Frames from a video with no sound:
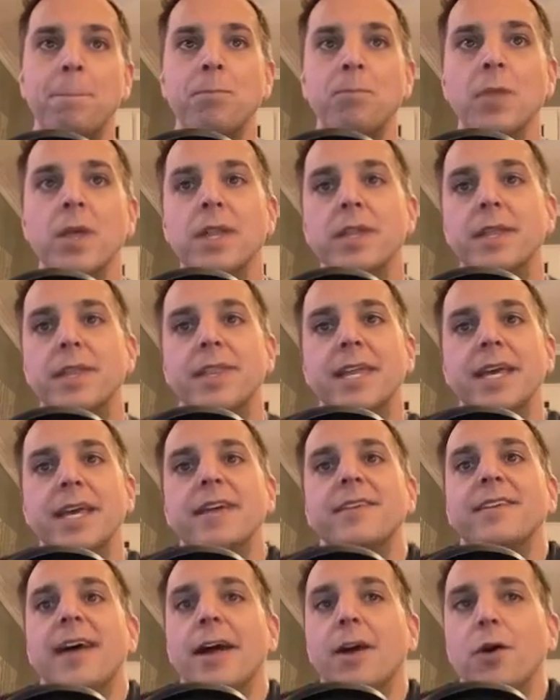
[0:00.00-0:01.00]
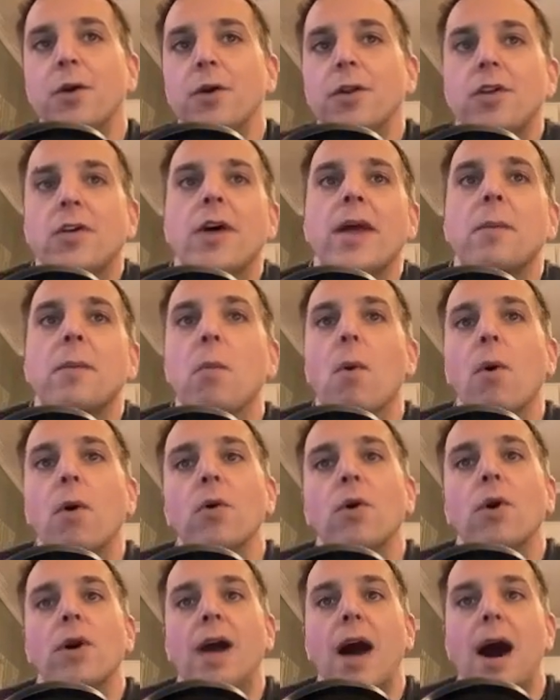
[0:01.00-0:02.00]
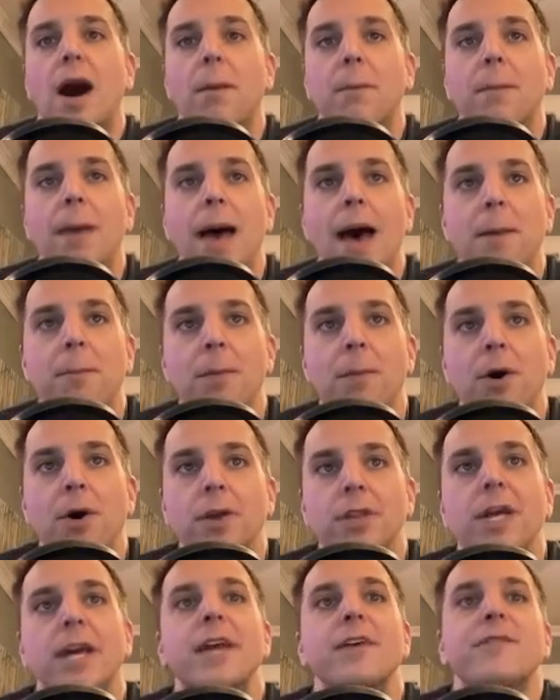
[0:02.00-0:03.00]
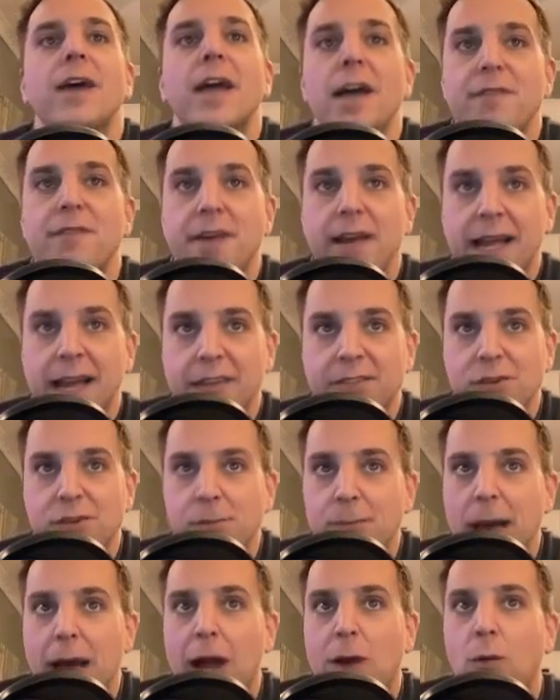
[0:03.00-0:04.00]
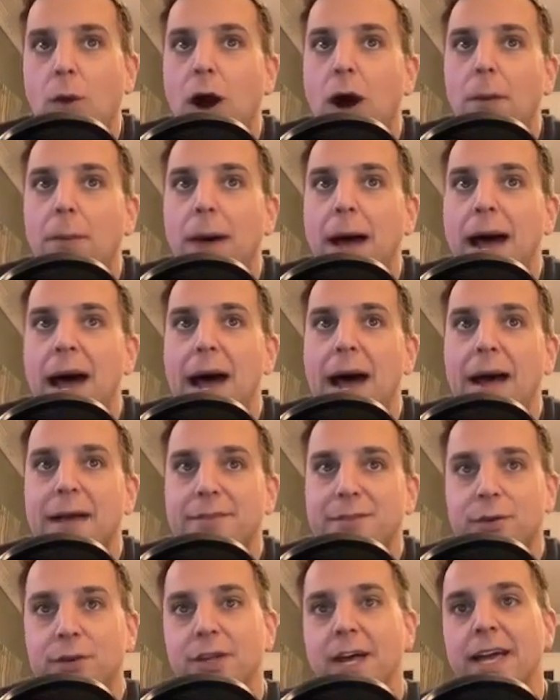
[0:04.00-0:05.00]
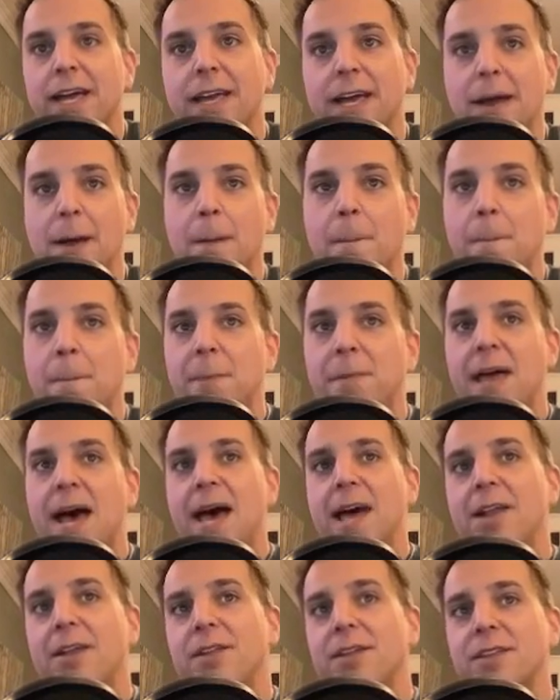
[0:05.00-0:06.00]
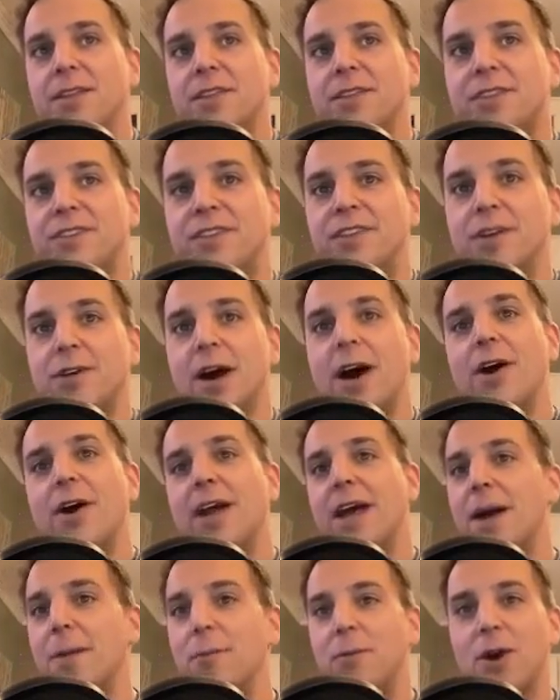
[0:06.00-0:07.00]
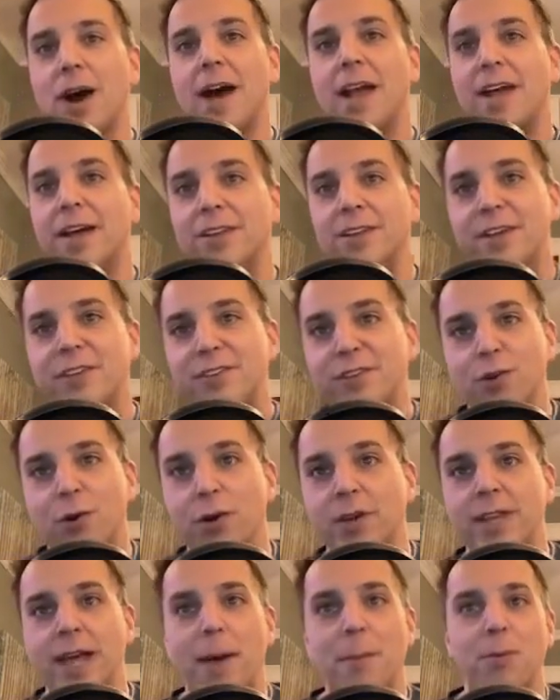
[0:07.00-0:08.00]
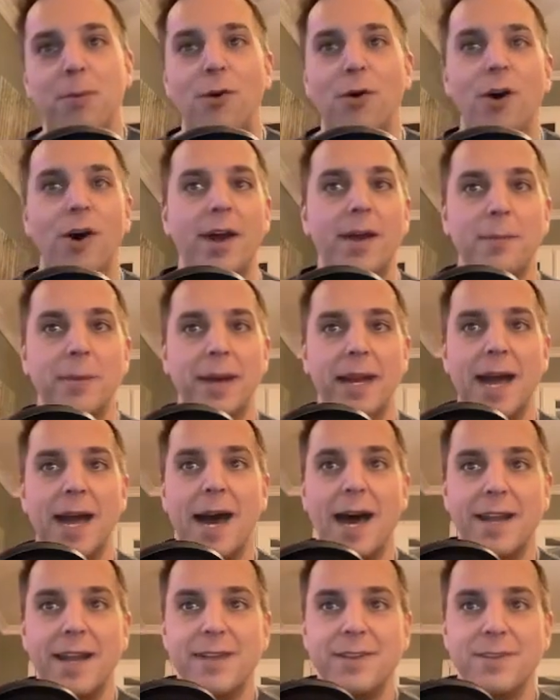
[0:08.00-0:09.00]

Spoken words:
The thing is, I go into like Mortal Kombat mode. Like if I catch a back wall pass or like that. Okay, I'm glad I at least scored that point. Oh my god.